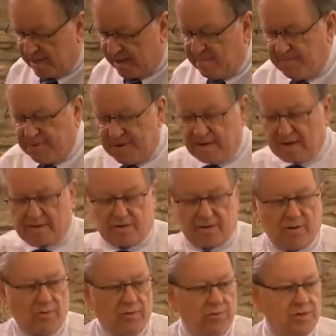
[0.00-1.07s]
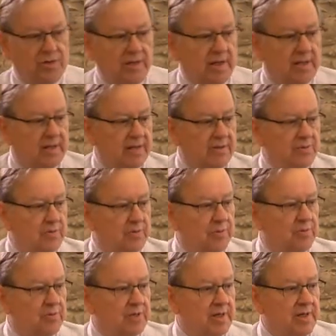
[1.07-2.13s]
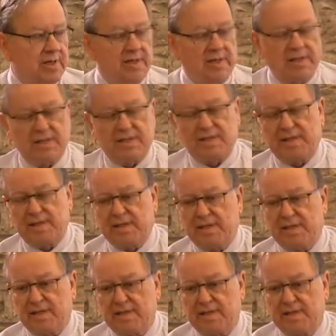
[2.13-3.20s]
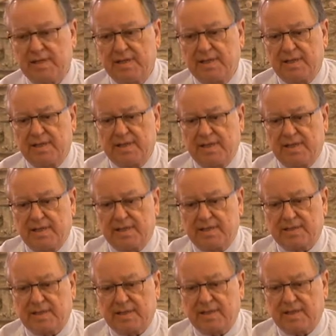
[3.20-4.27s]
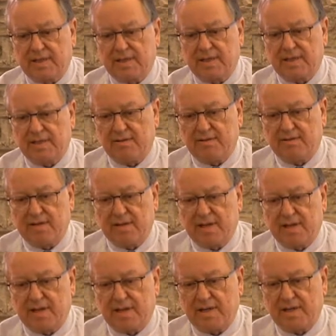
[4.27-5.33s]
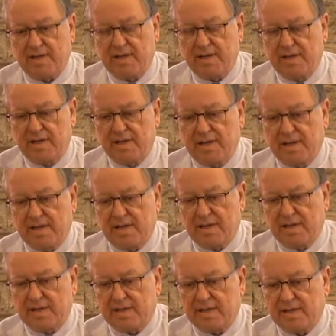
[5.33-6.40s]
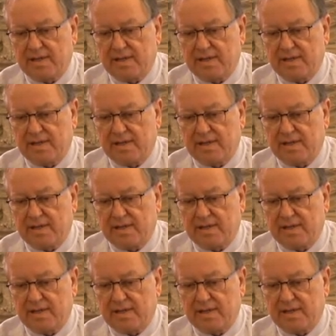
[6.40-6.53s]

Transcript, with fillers: empire grows, and then supposing the Kagan or the Khan had